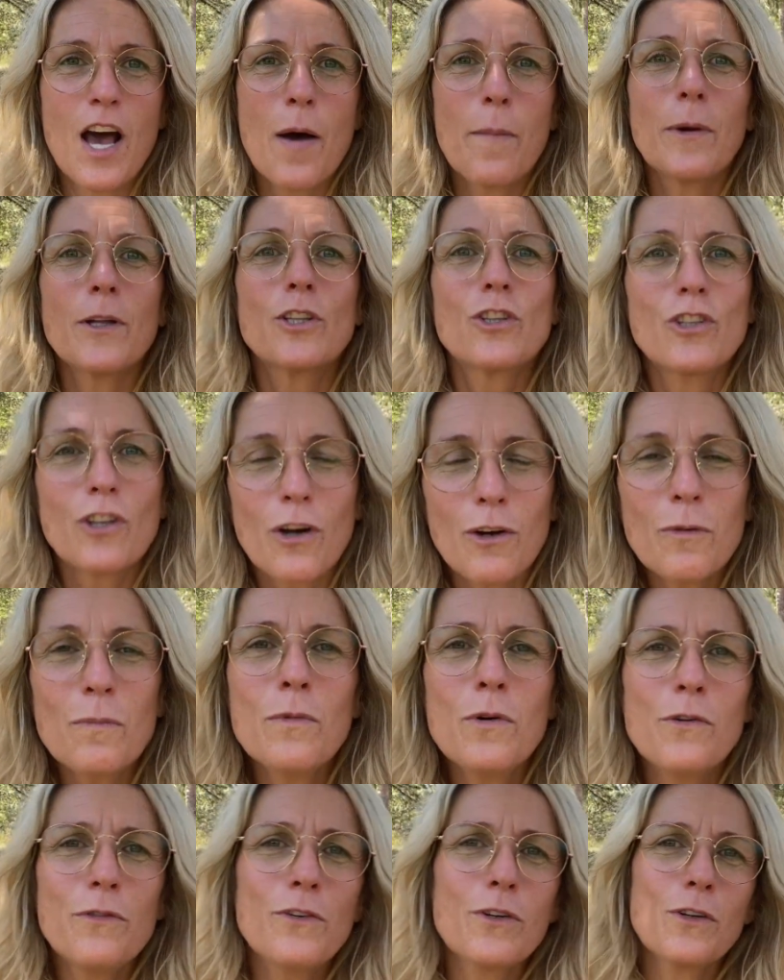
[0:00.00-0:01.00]
But don't
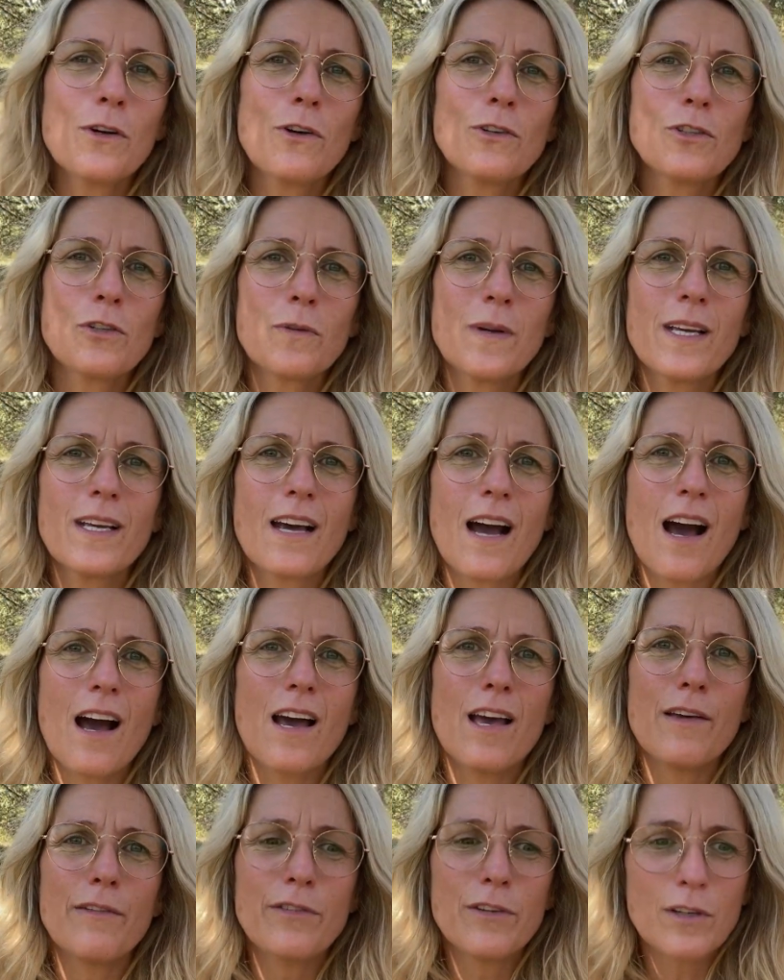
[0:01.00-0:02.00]
move to Costa Rica
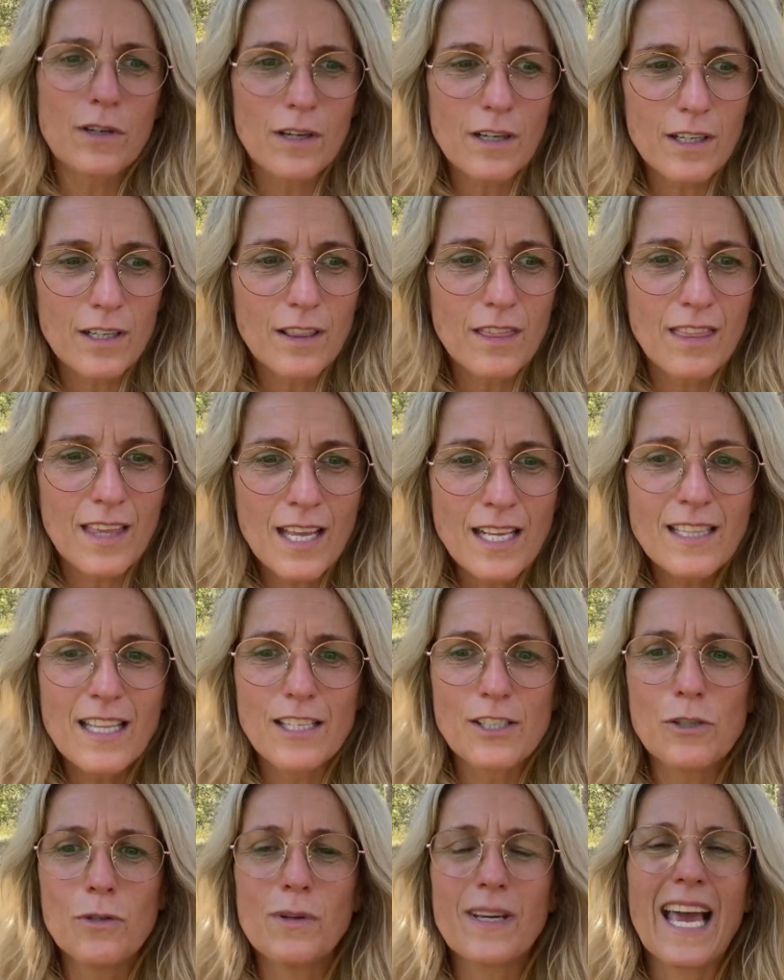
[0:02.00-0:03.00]
if you think
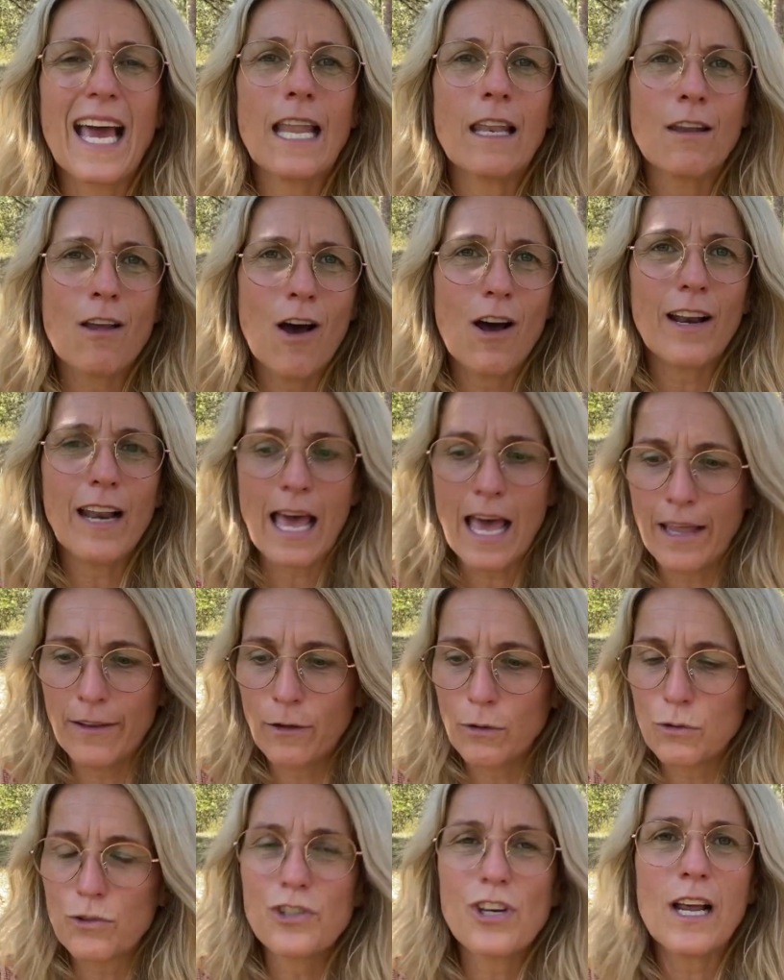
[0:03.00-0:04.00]
that you cannot
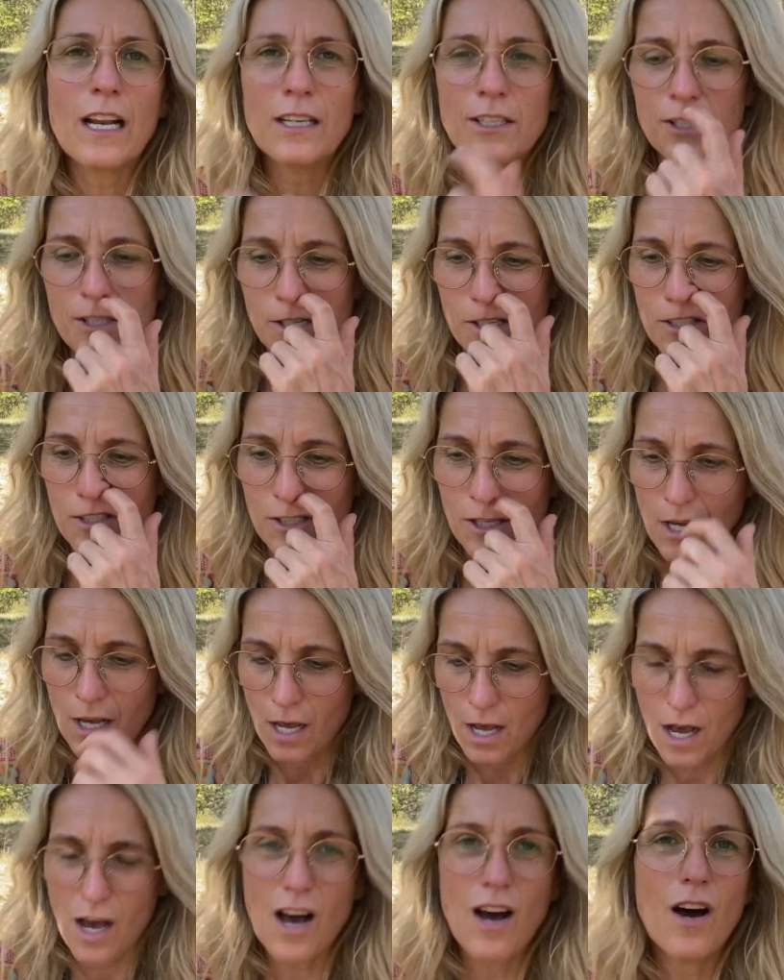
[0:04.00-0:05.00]
handle challenges
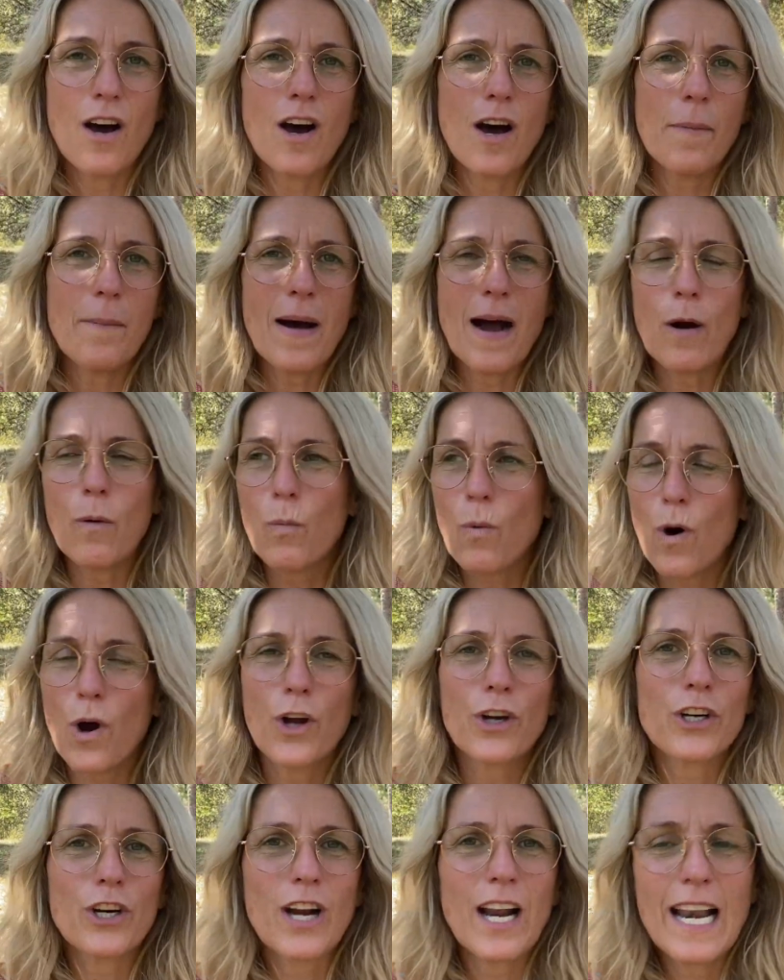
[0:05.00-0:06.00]
about
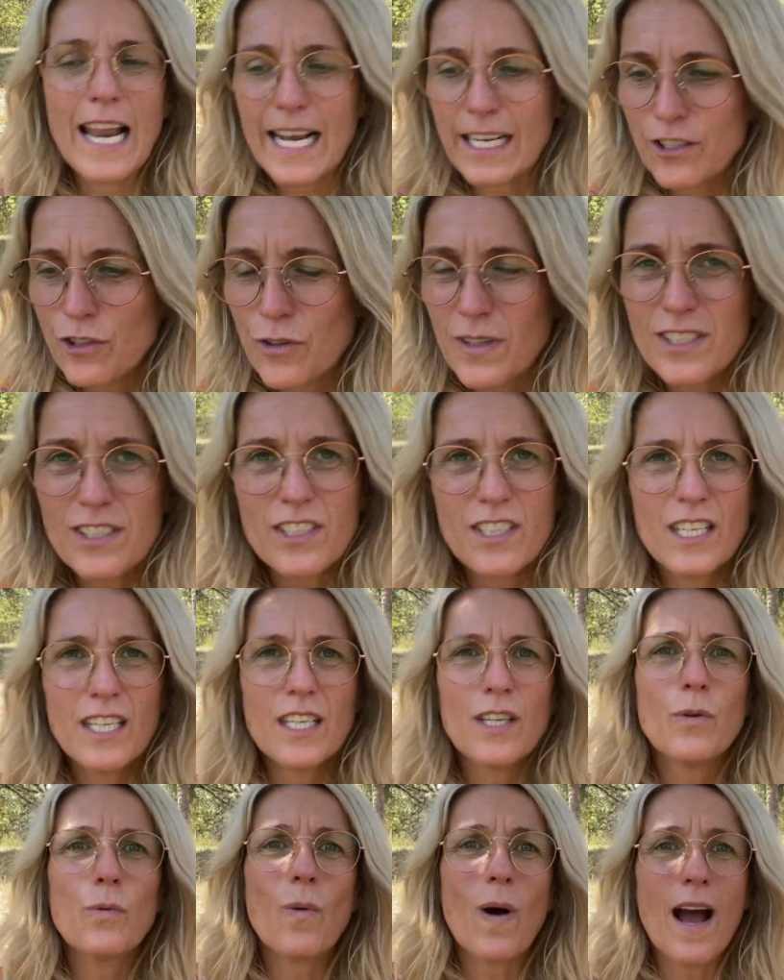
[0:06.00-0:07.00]
water,
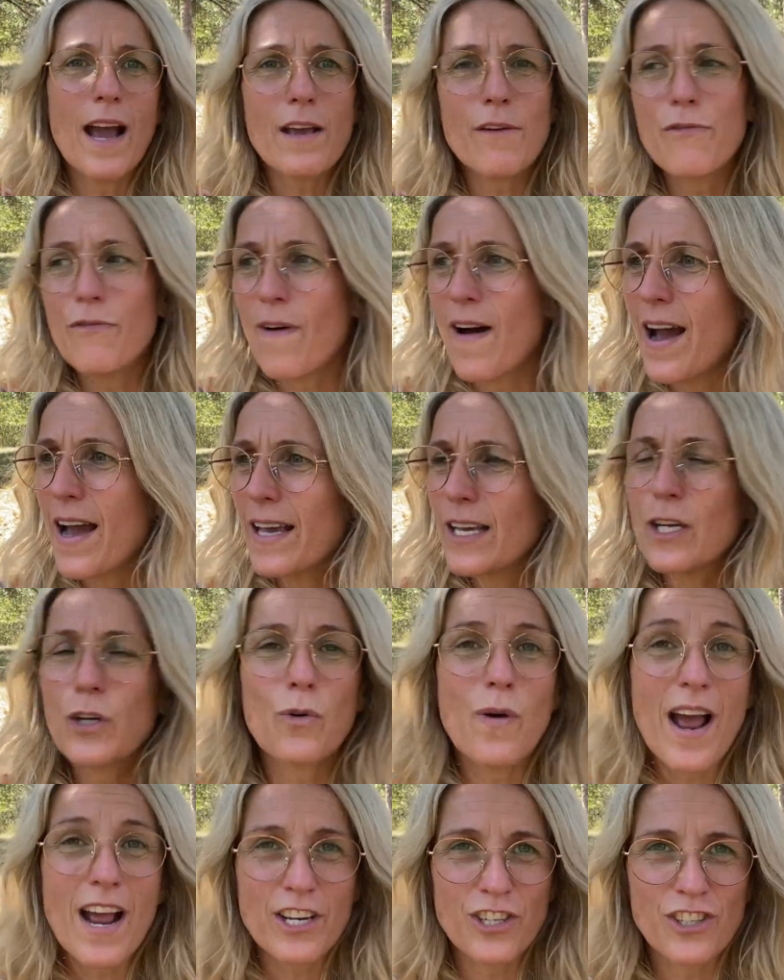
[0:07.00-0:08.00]
electricity, Wi-Fi,
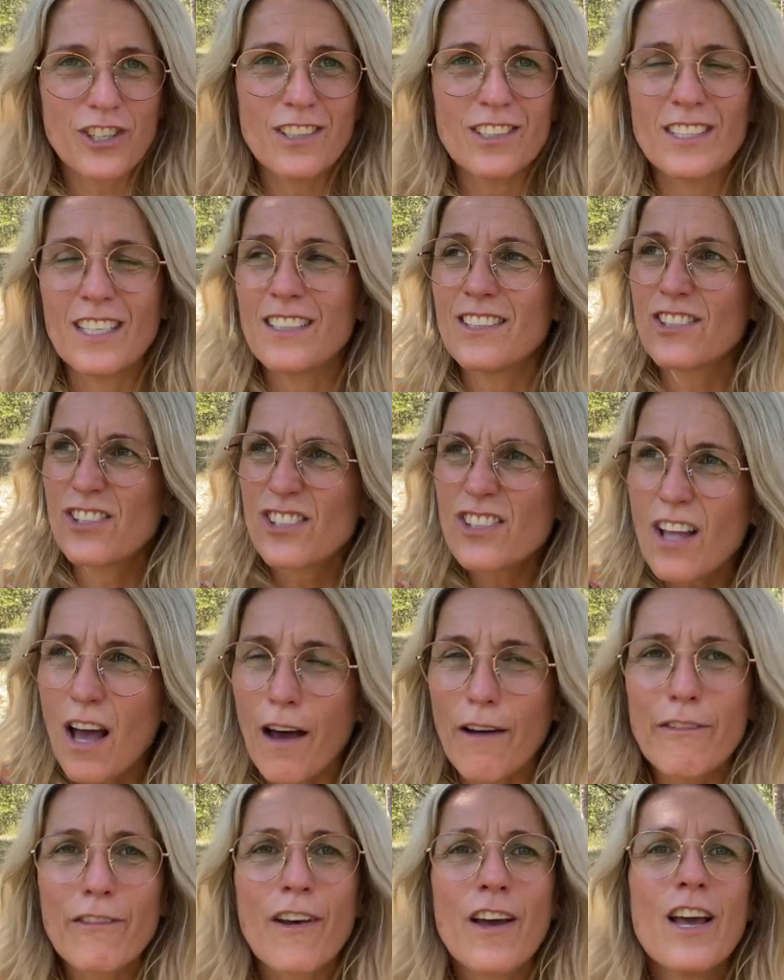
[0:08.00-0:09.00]
crashes and
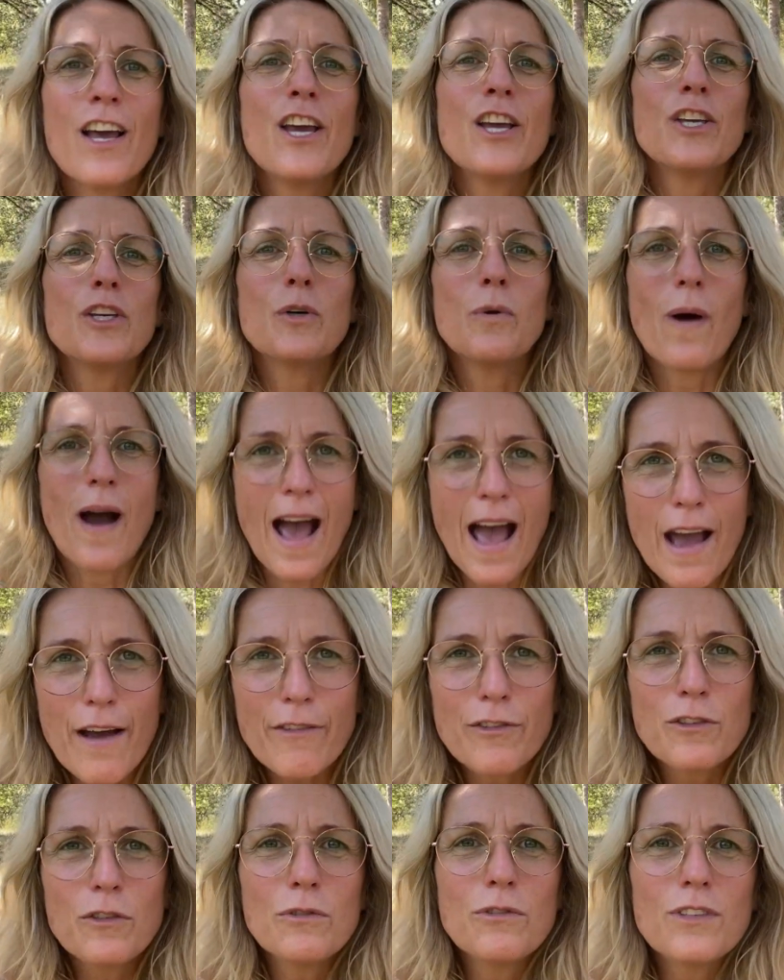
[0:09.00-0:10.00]
stuff. You
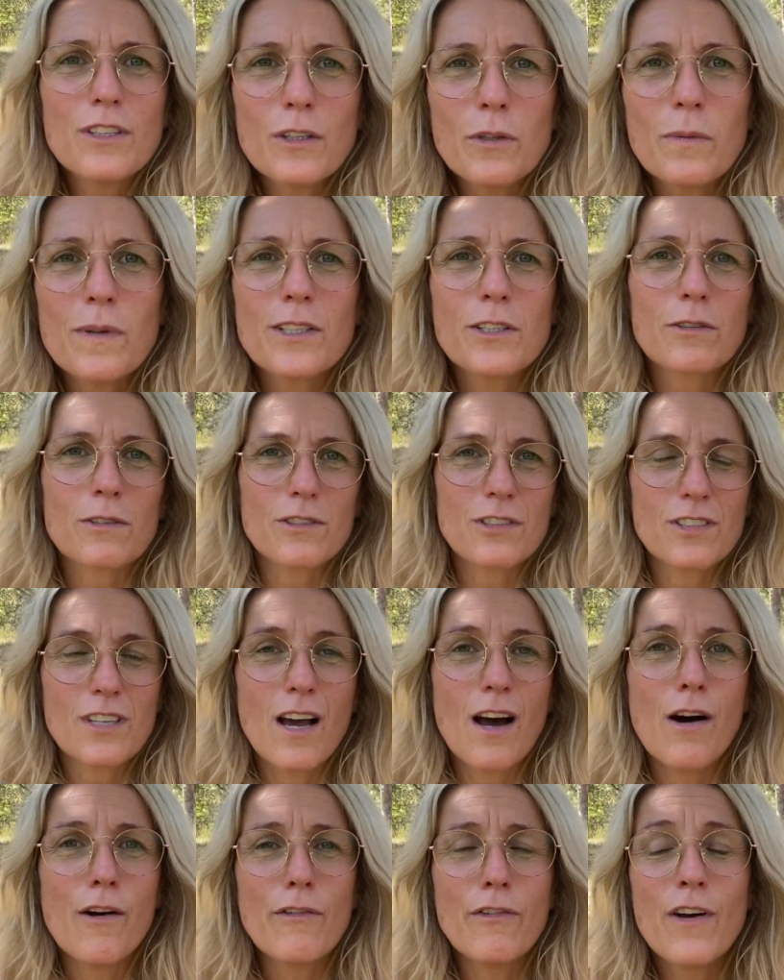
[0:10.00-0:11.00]
have to deal with
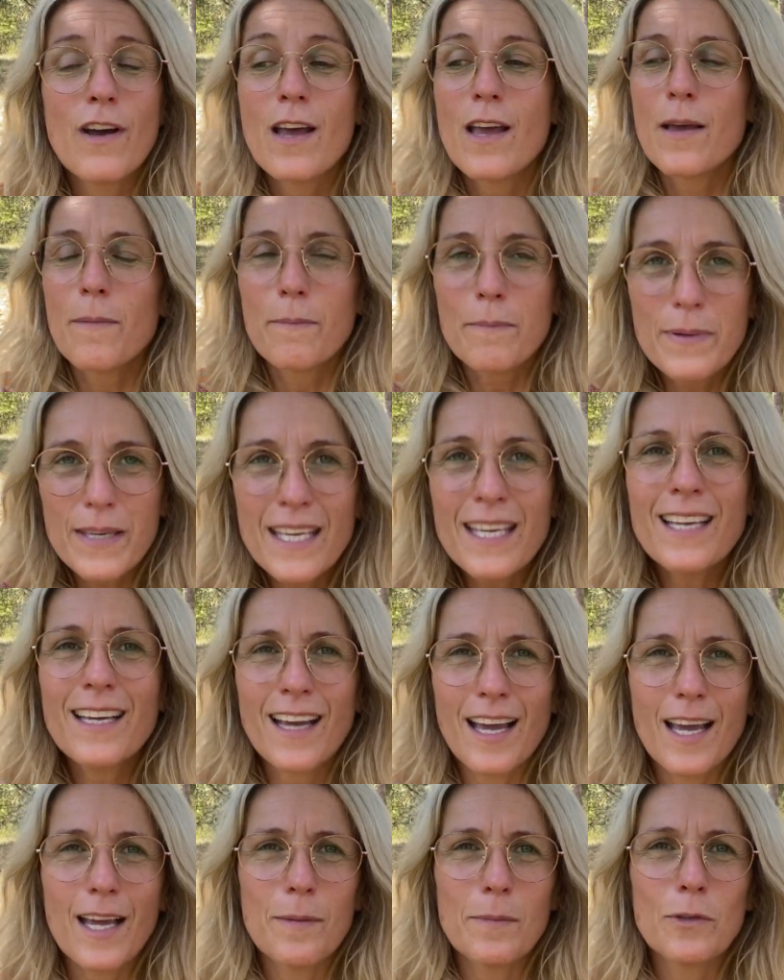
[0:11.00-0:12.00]
yourself, being
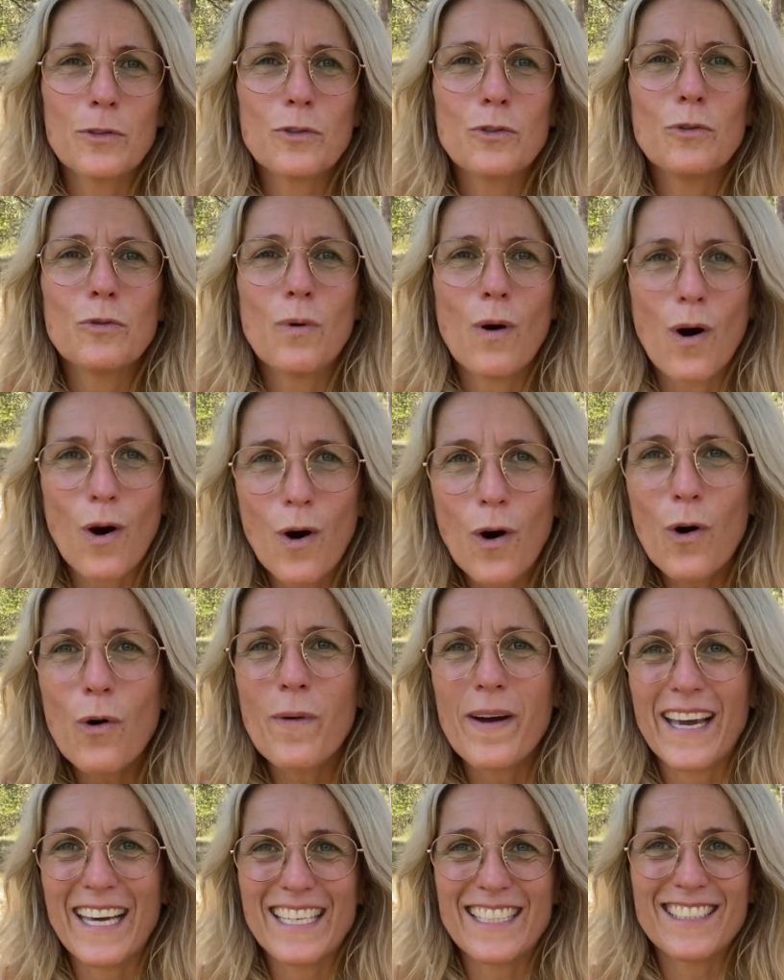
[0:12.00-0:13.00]
able to
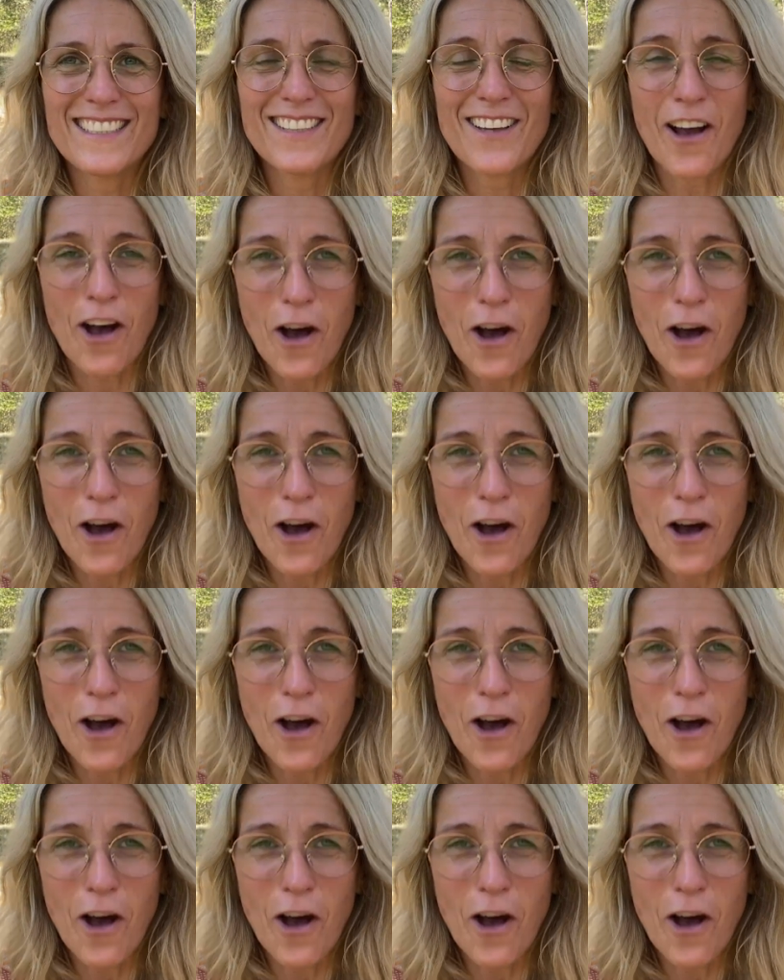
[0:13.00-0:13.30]
always